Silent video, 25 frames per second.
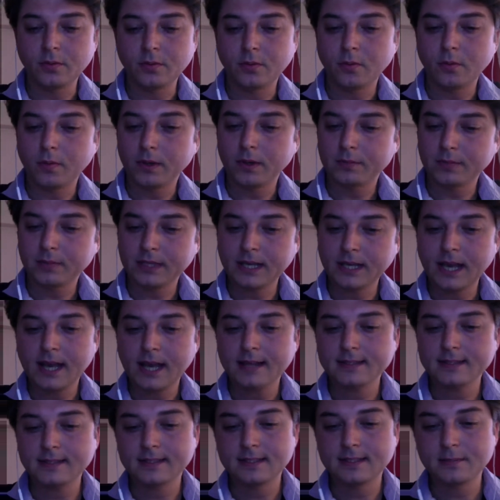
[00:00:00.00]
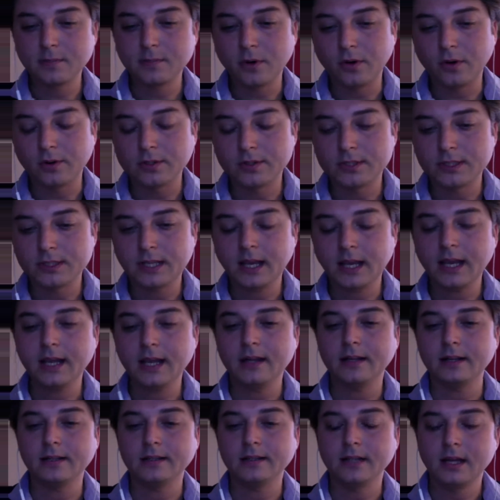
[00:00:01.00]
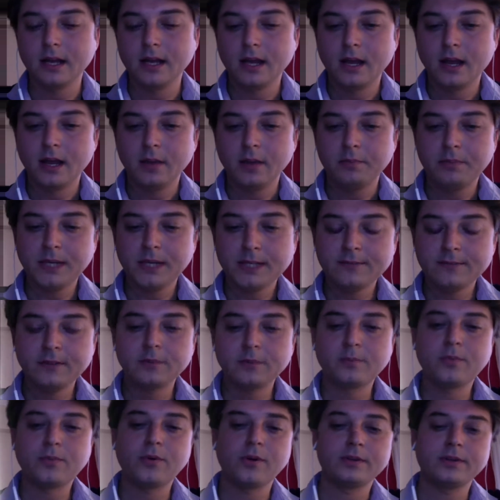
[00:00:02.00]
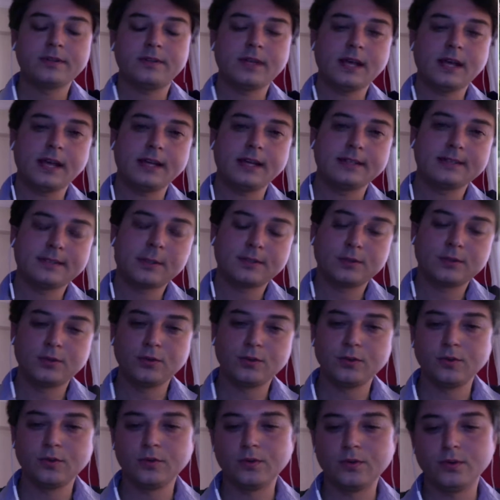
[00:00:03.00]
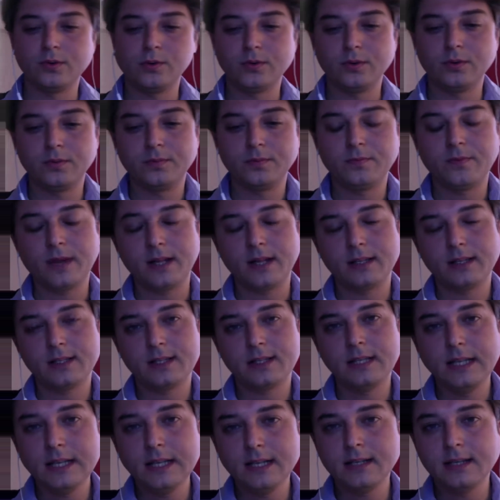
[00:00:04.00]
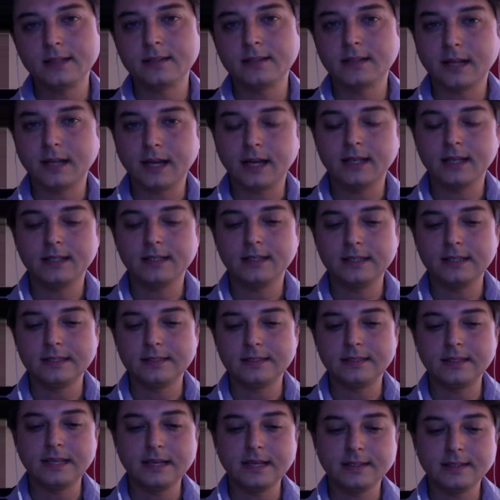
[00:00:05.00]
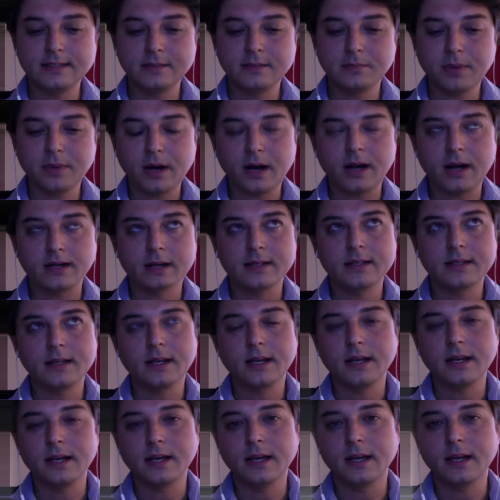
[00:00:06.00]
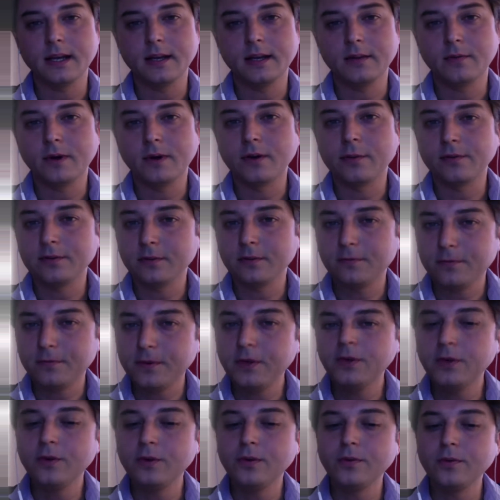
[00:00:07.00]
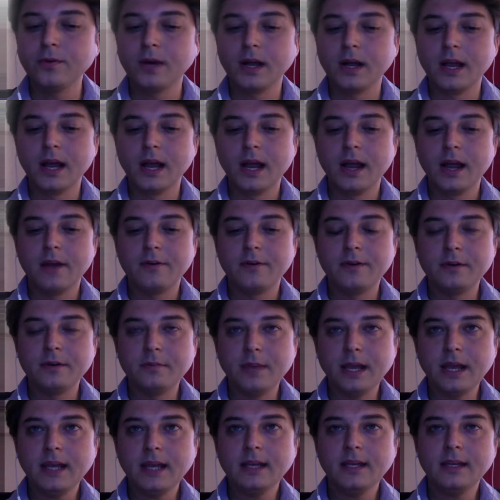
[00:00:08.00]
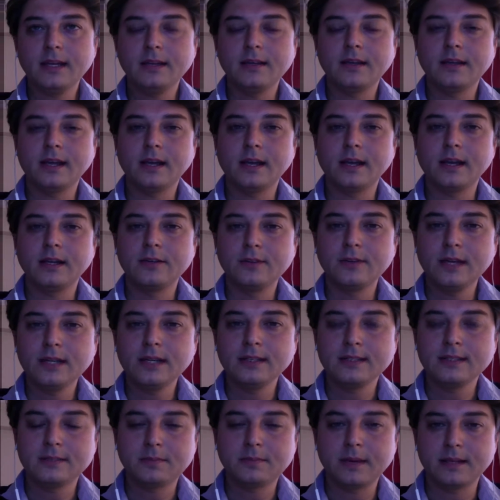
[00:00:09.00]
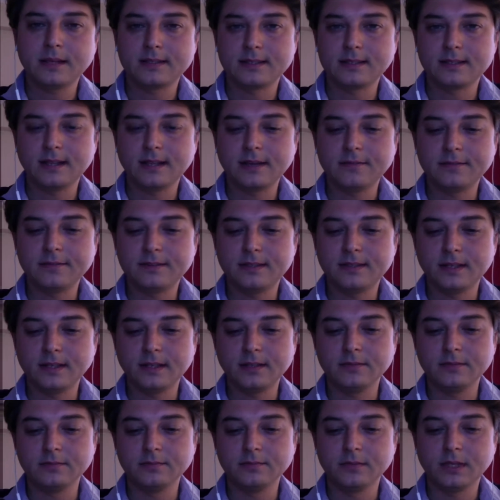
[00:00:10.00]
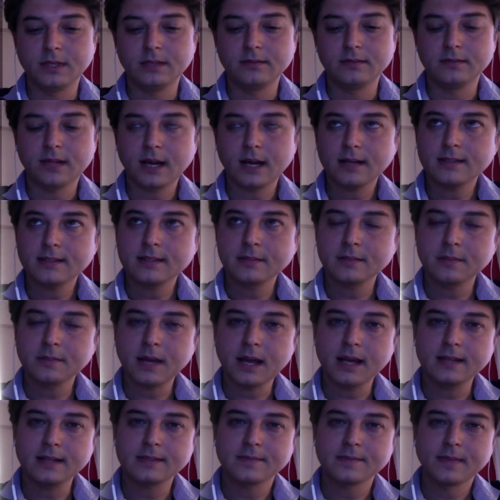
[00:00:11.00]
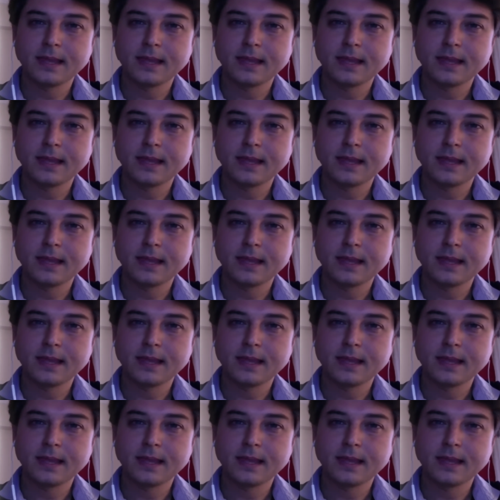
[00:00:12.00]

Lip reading: what began as a small-scale peaceful protest to clear this Gezi Park, one of the few remaining green spaces left in Taksim, has